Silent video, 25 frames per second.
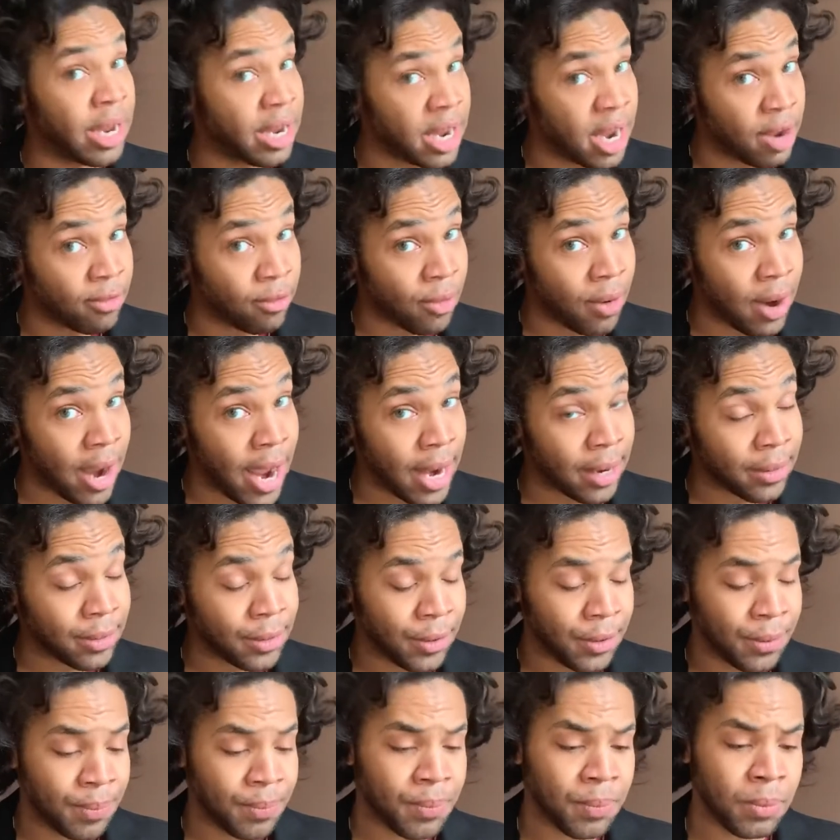never act.
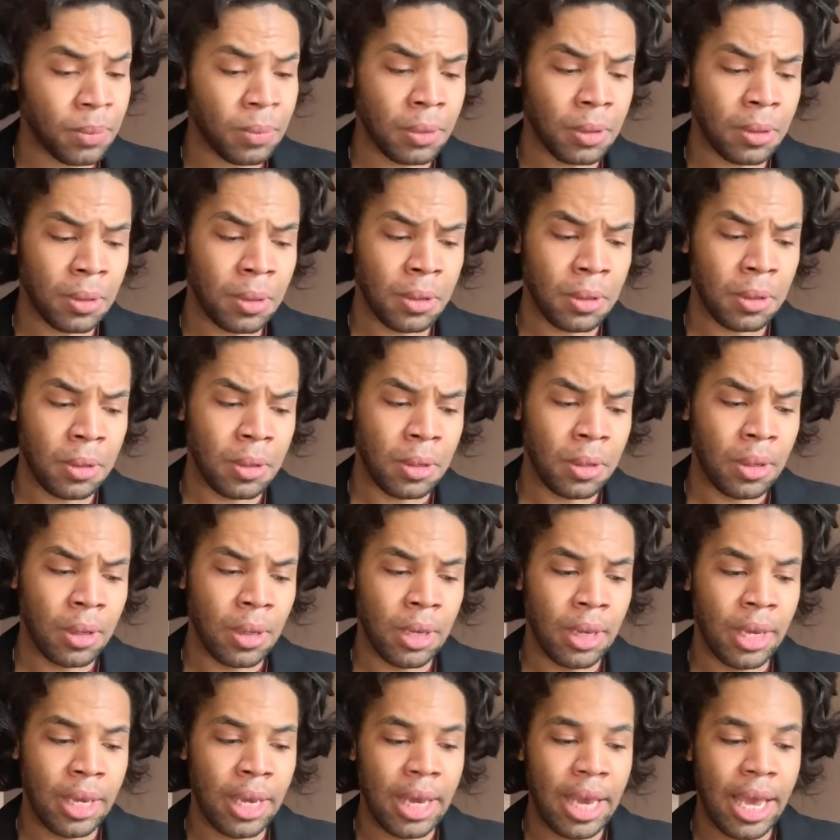
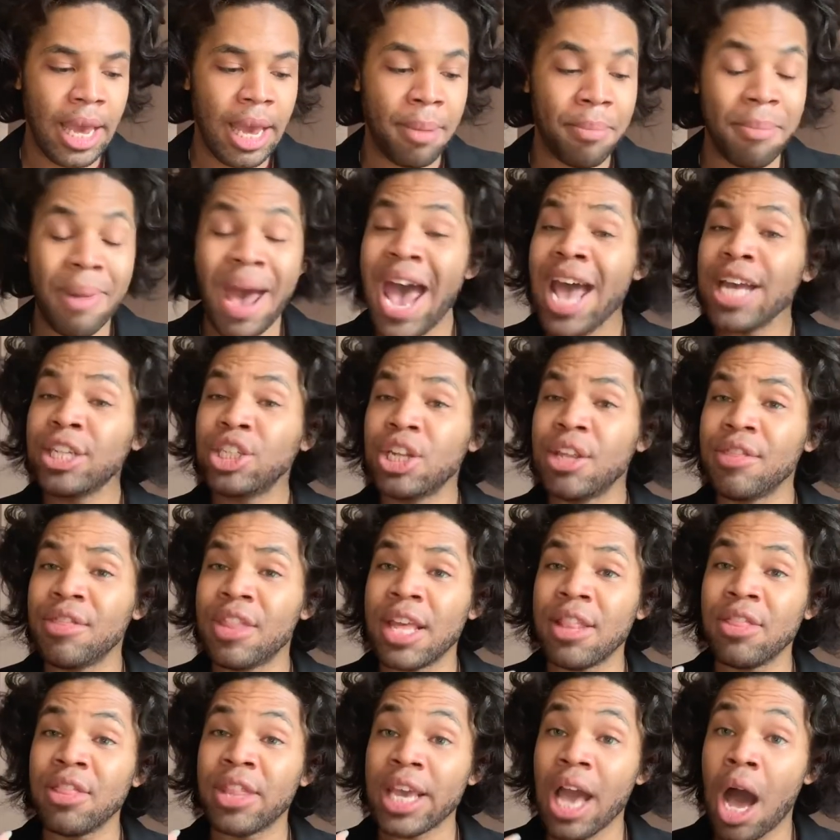Imagine
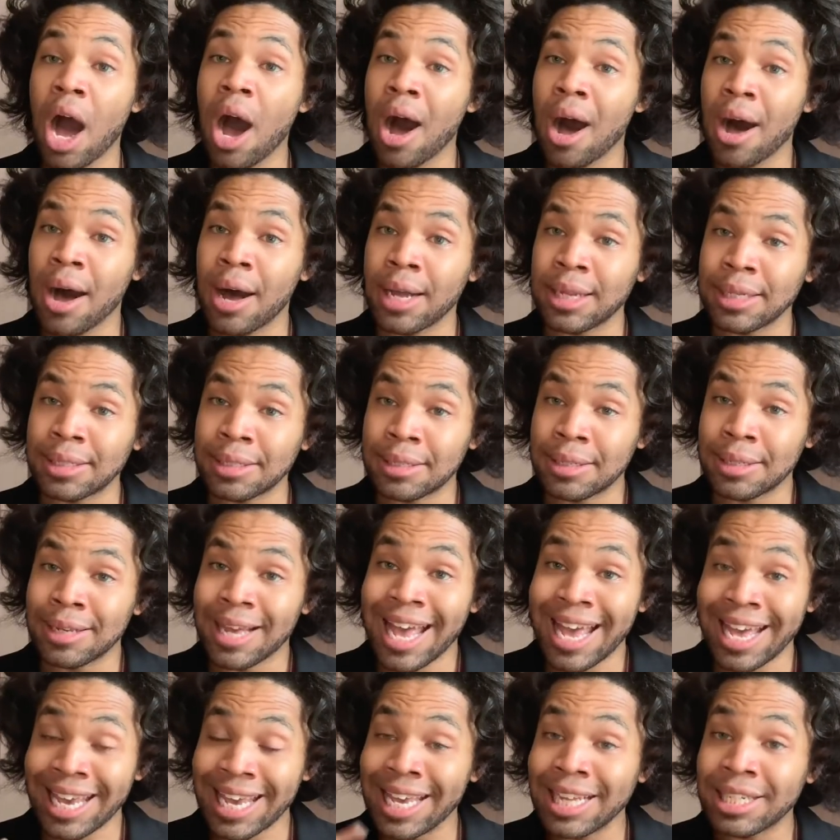then the odds
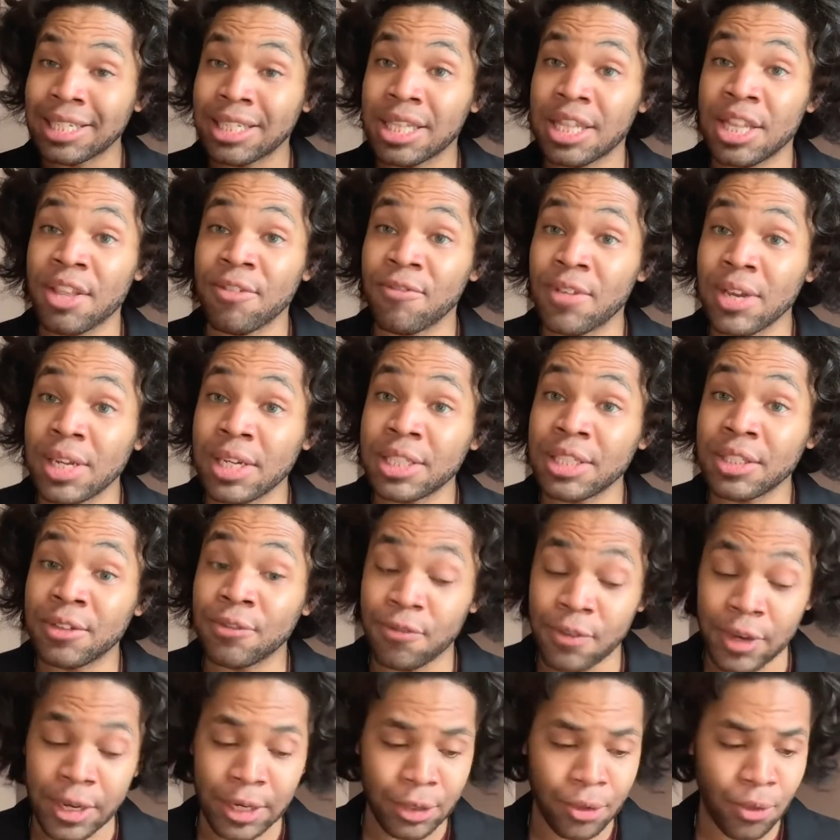against the villain's
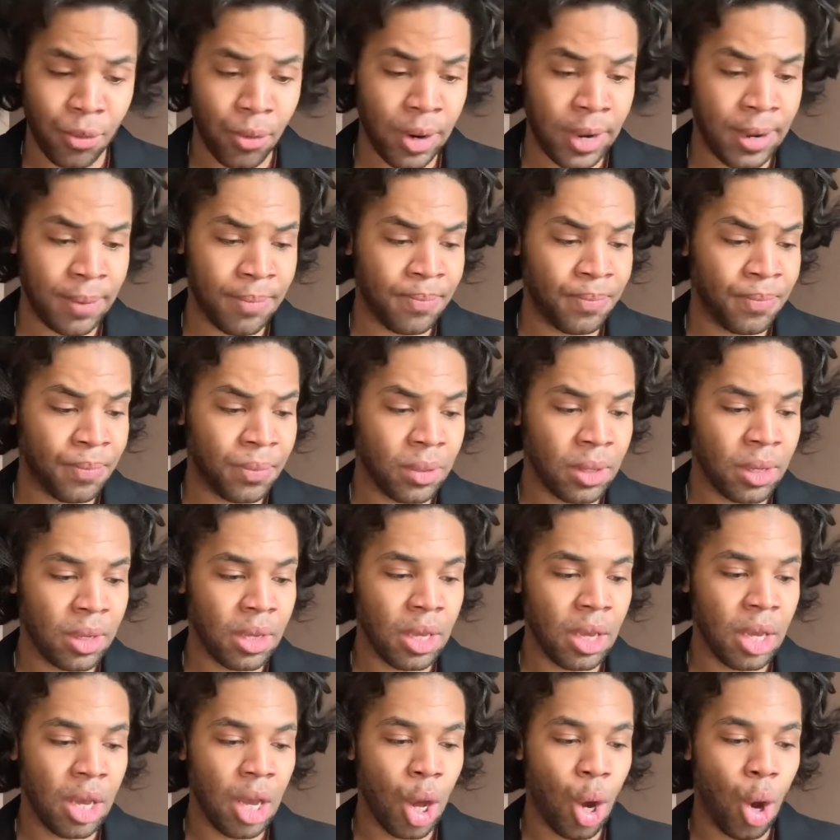victory.
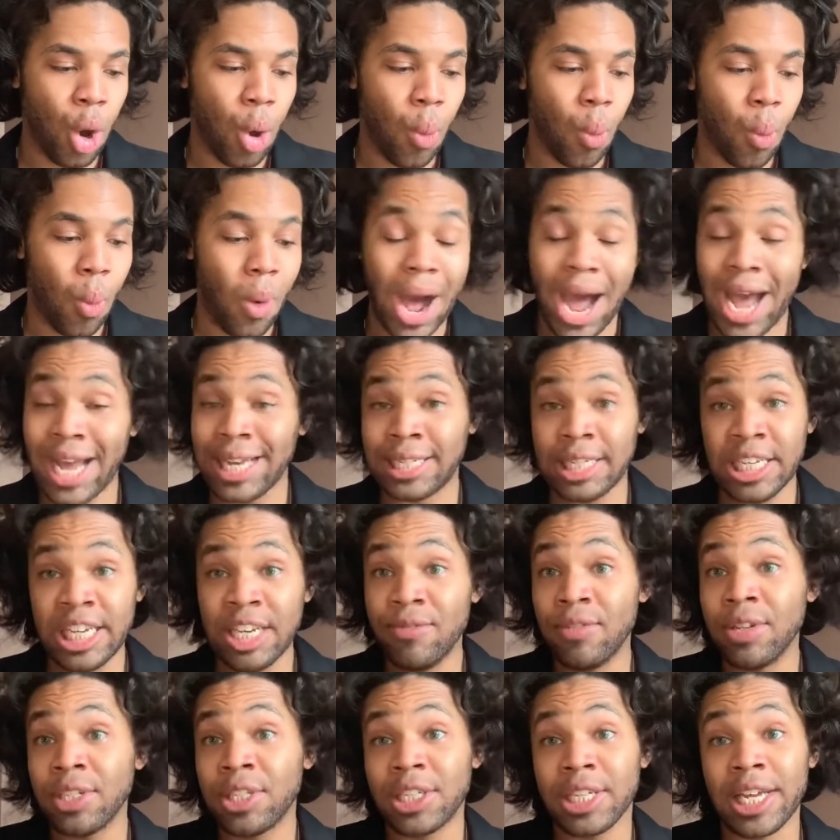Why, to
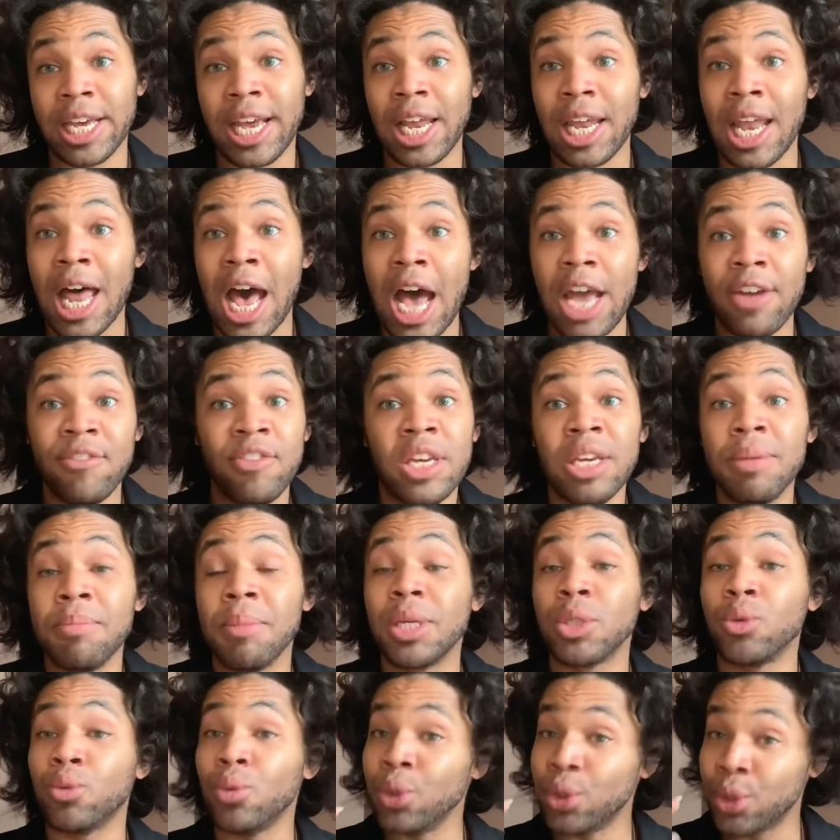even stay alive, he
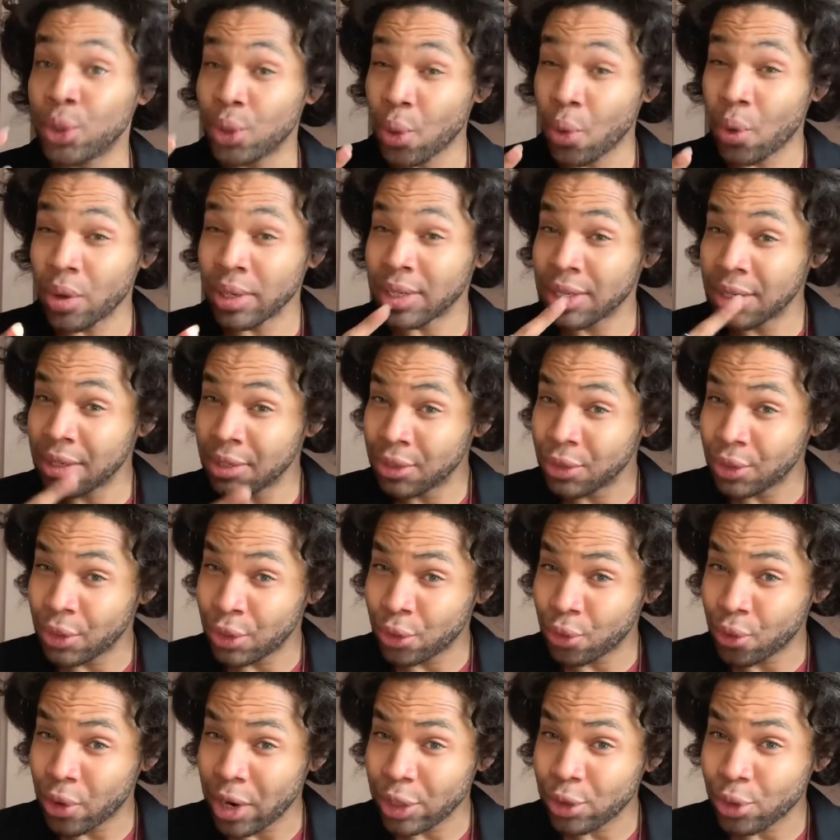must resort to
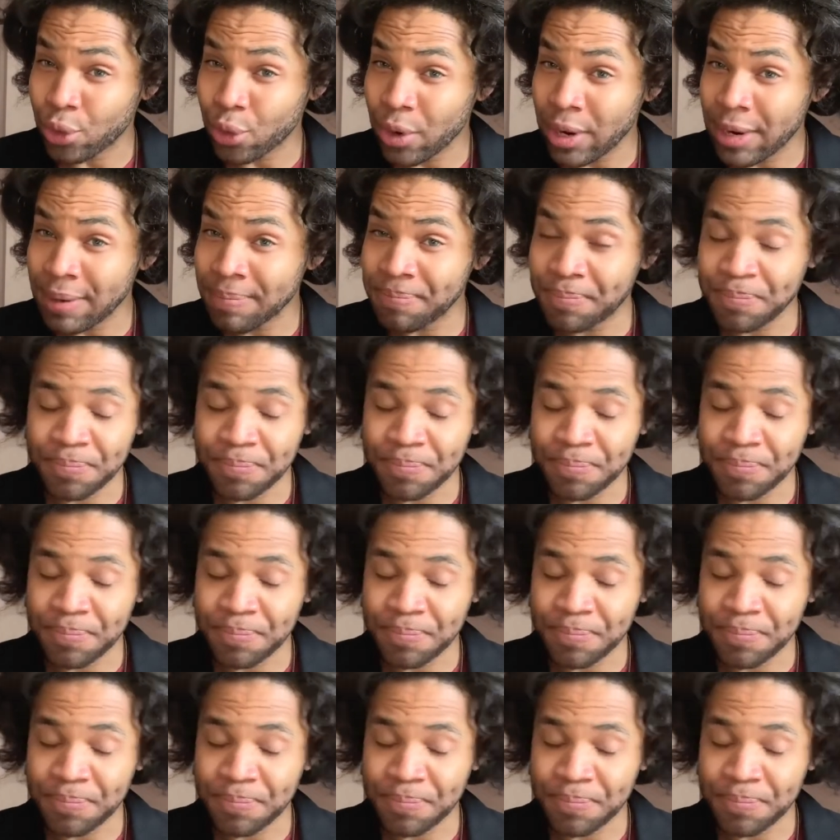treachery.